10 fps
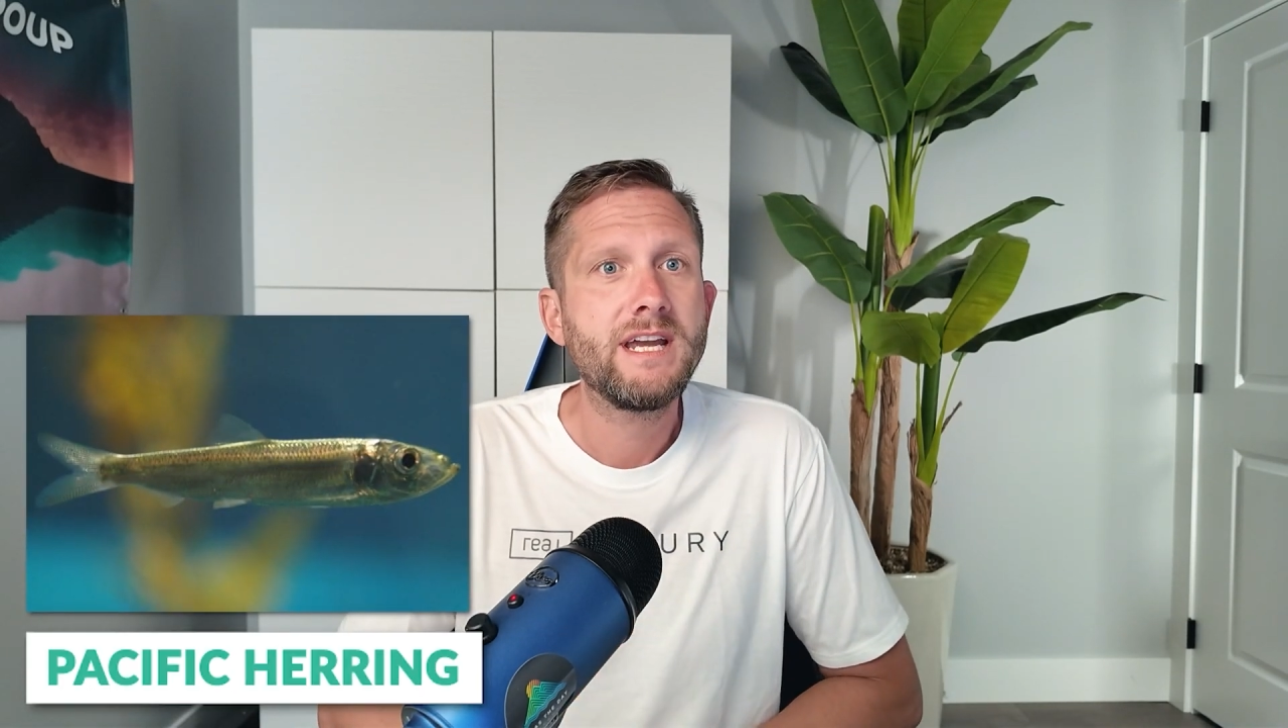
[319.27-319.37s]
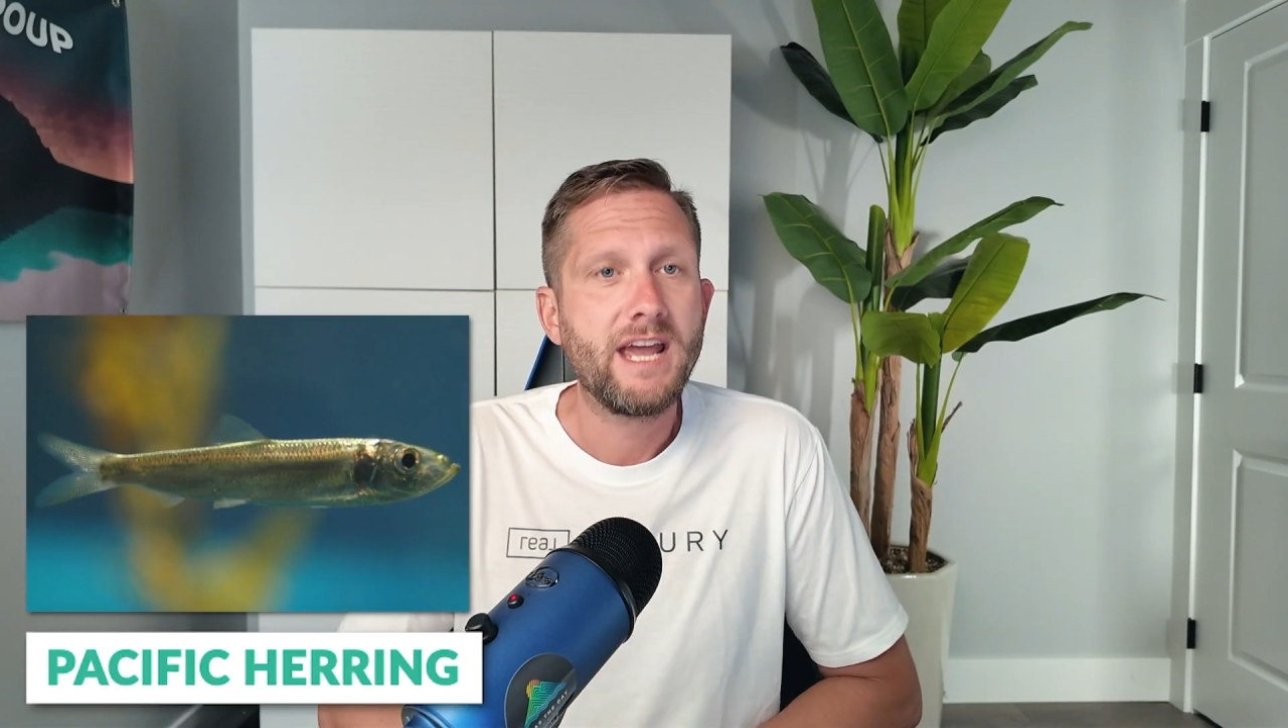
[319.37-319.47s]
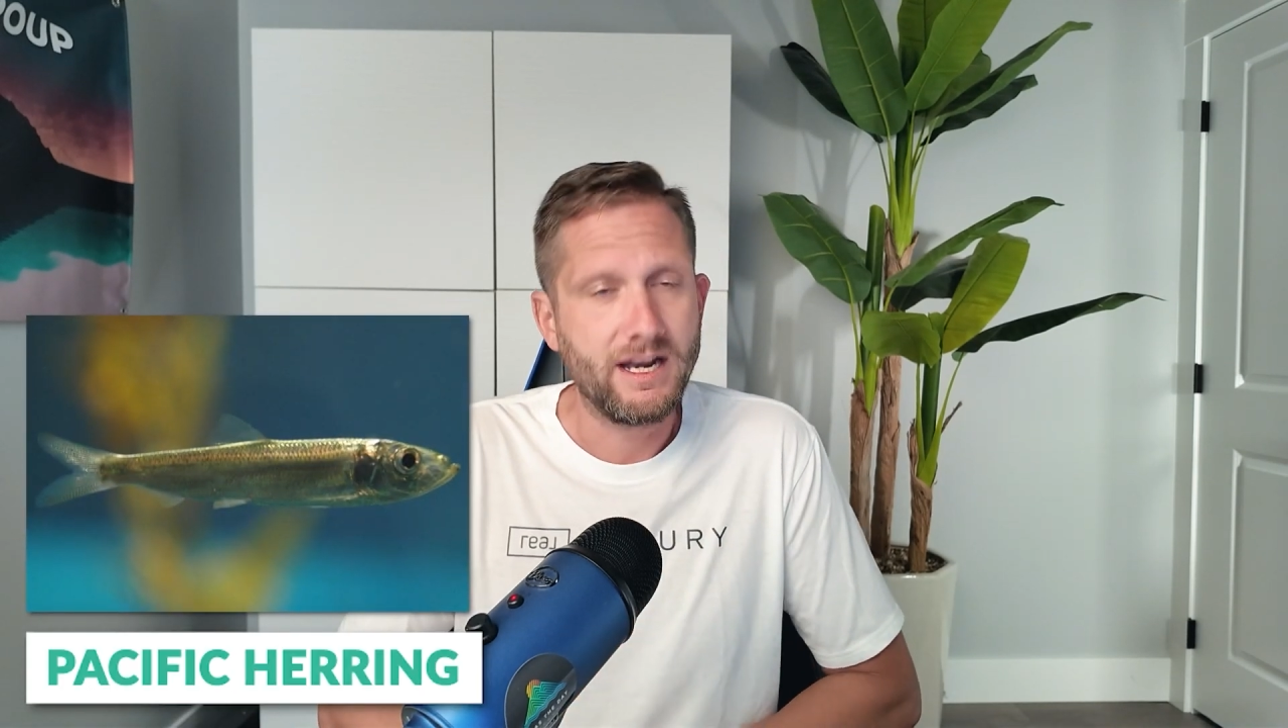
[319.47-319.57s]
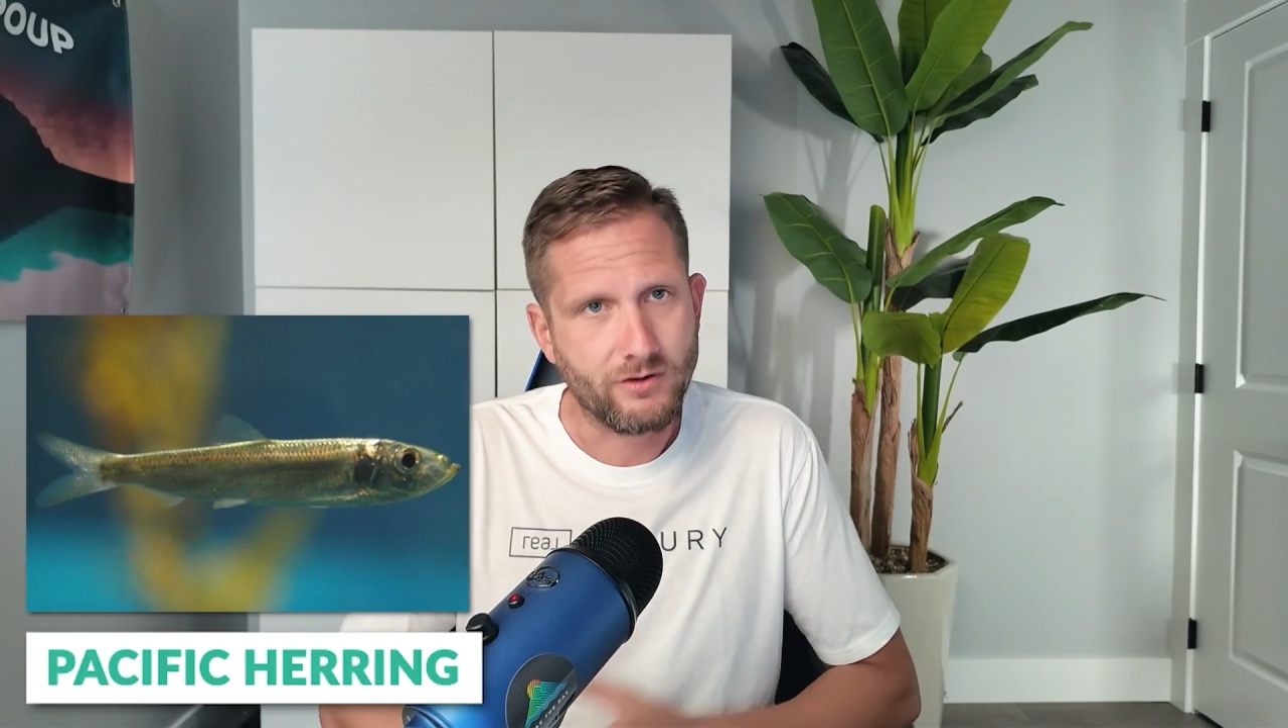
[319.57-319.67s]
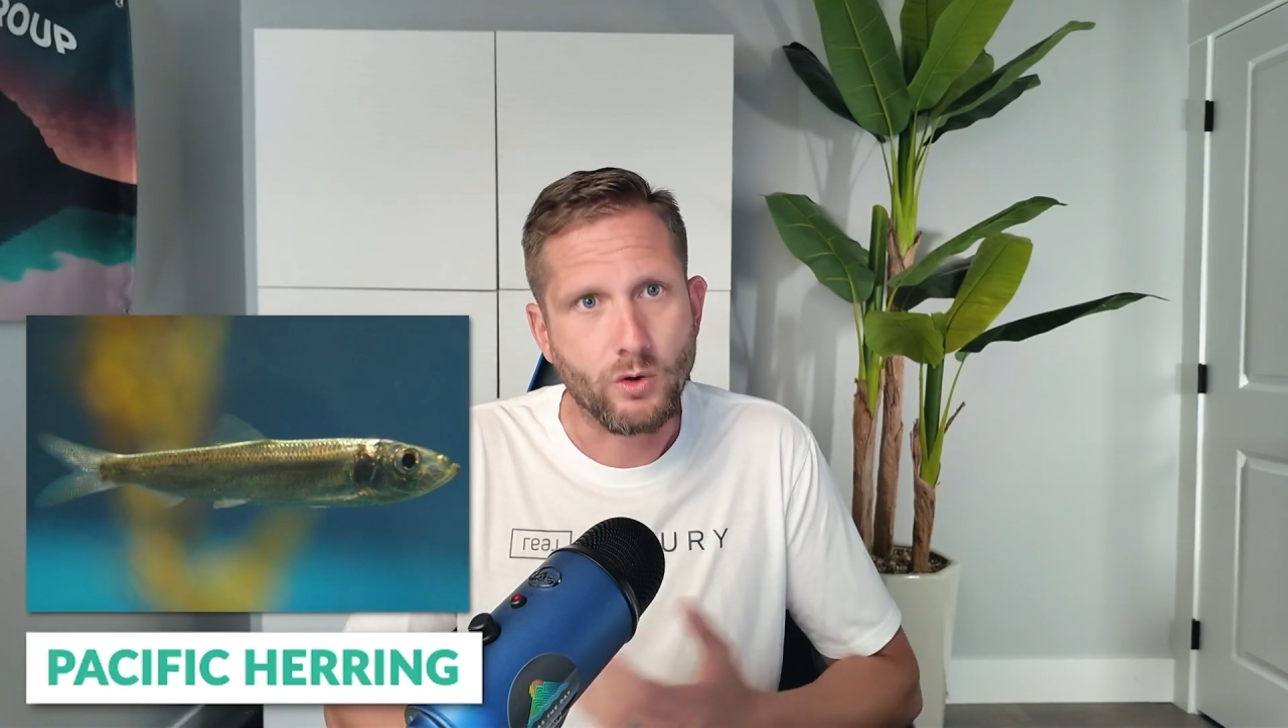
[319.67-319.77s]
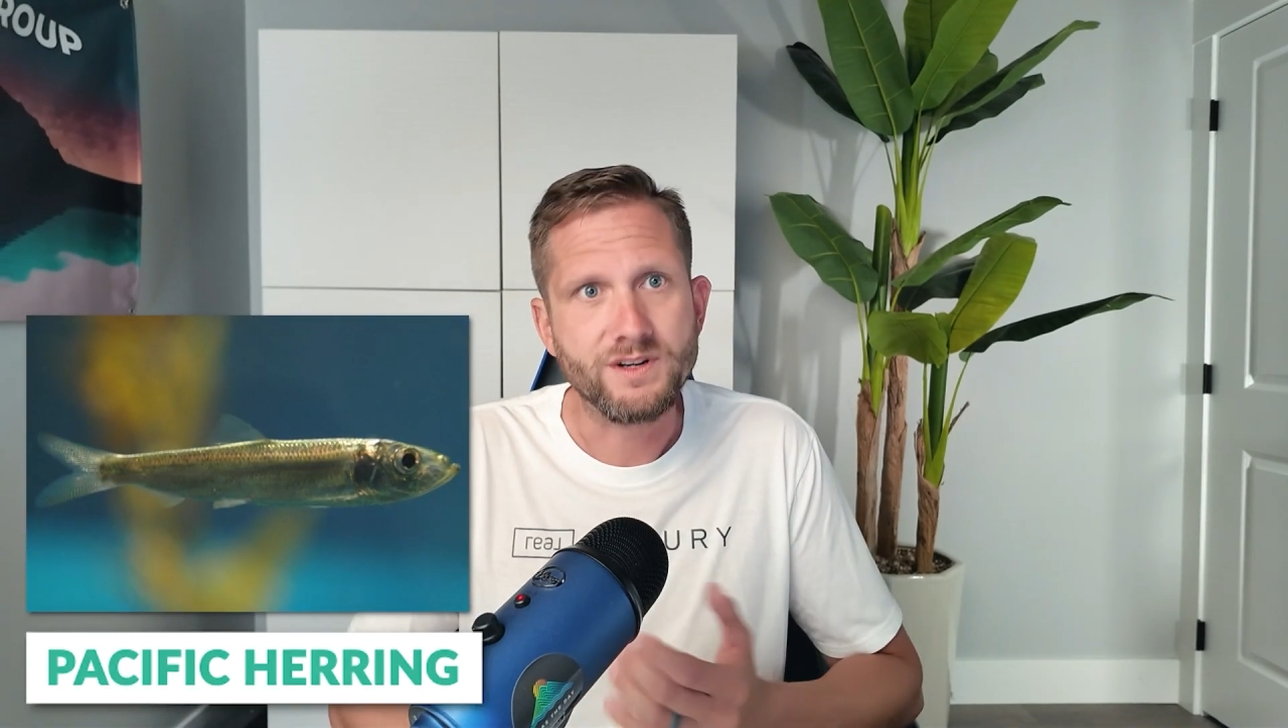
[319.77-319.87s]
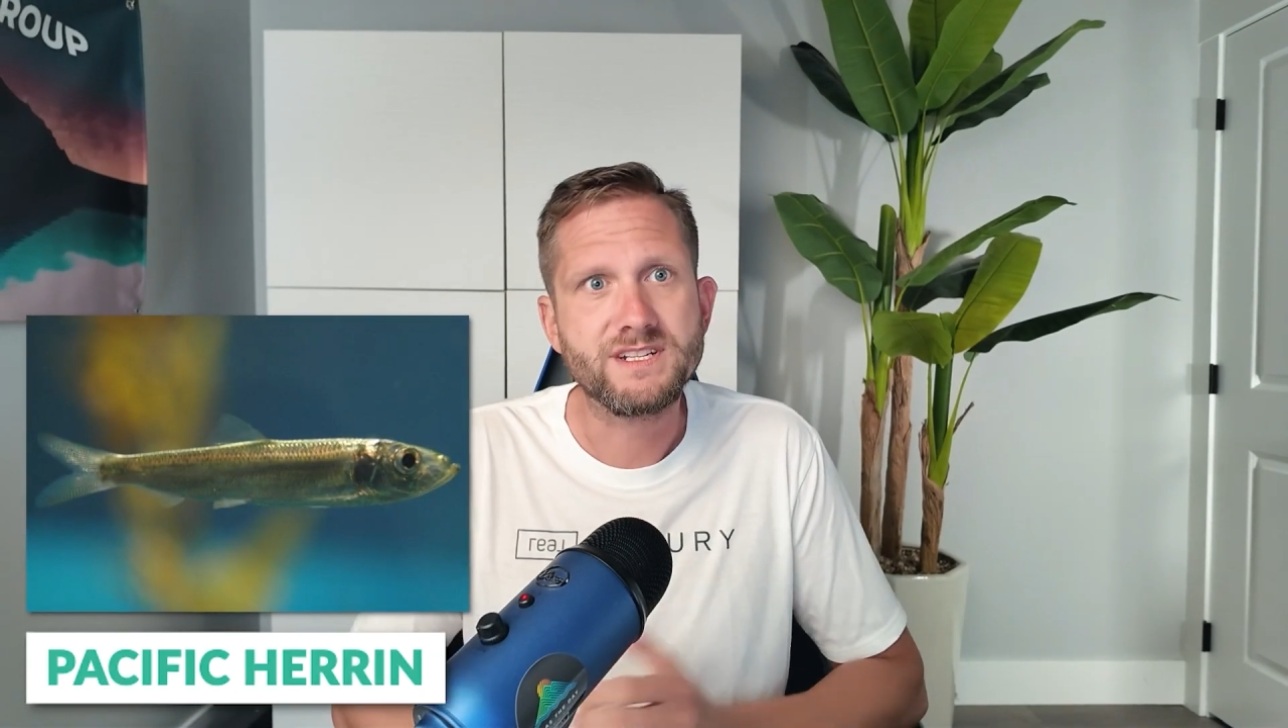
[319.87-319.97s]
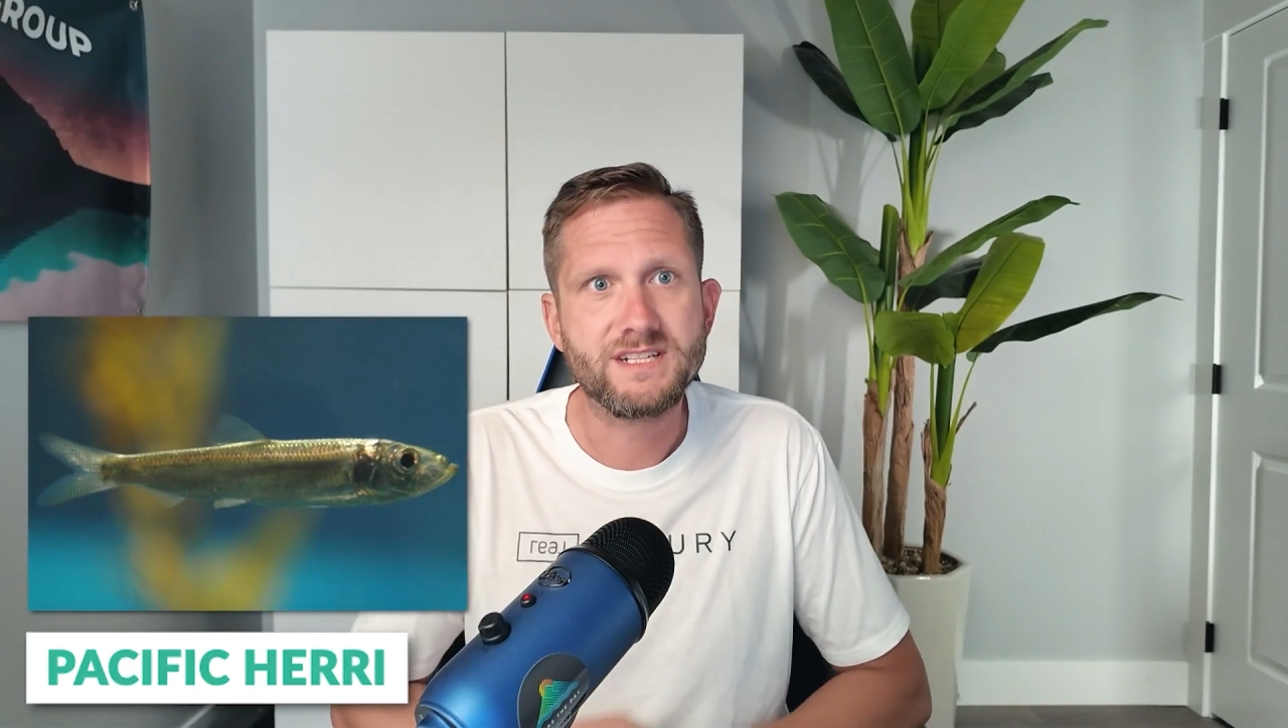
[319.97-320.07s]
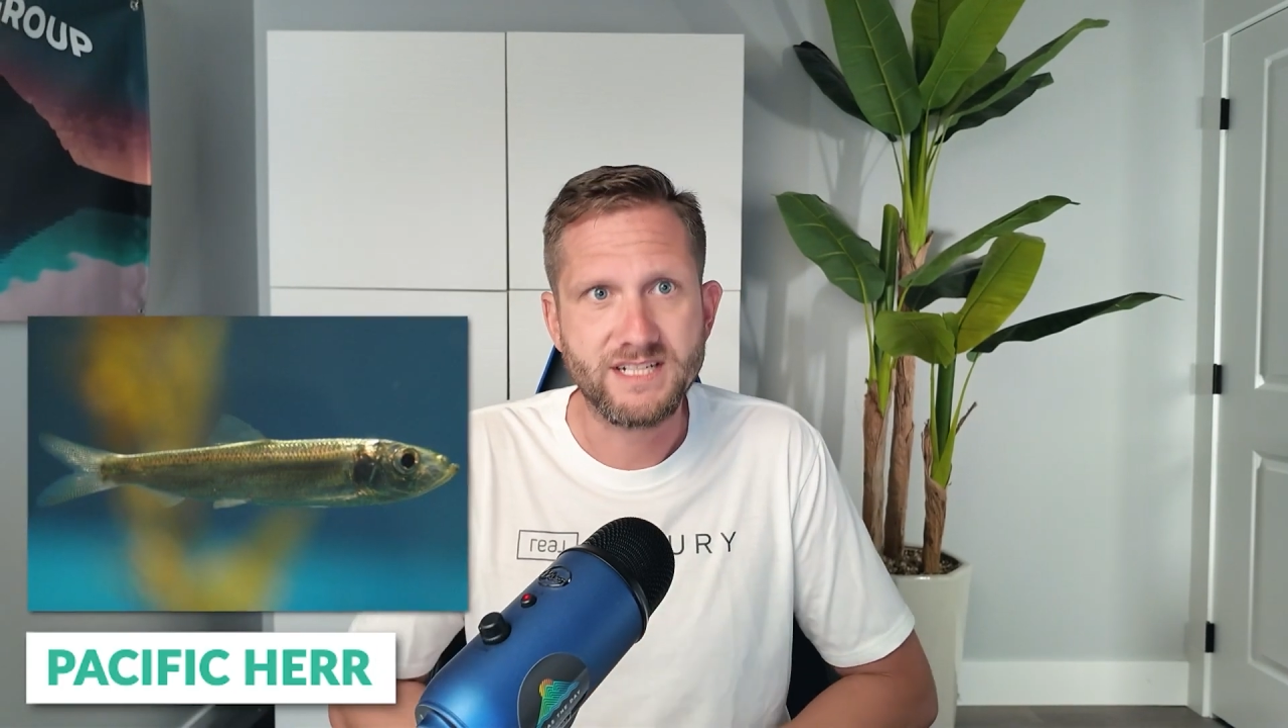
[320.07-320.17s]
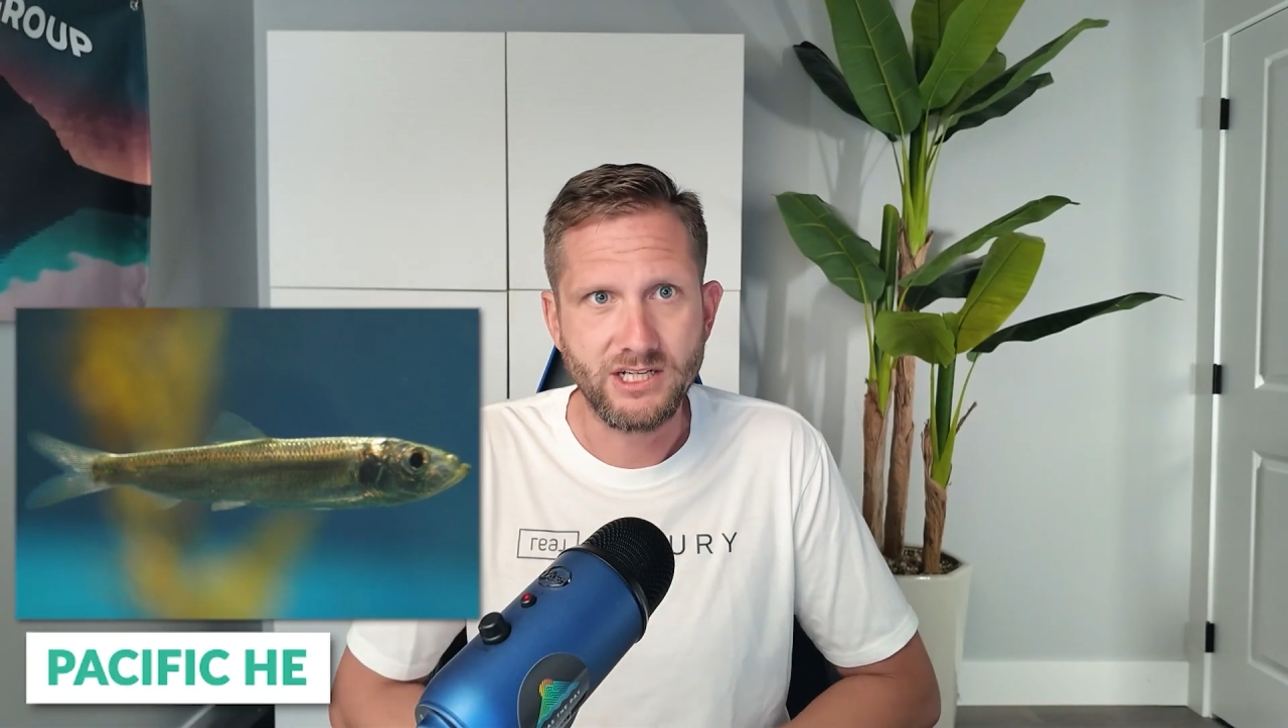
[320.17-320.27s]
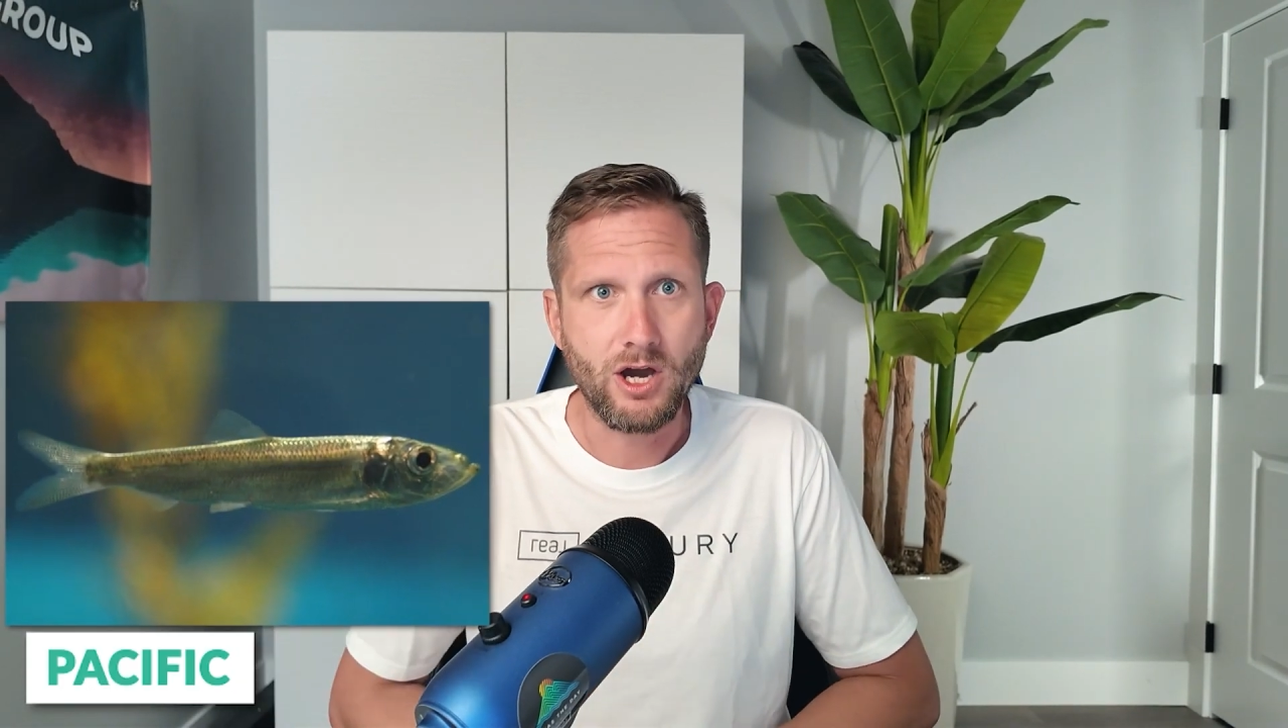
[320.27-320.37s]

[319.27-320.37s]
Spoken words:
and of course sea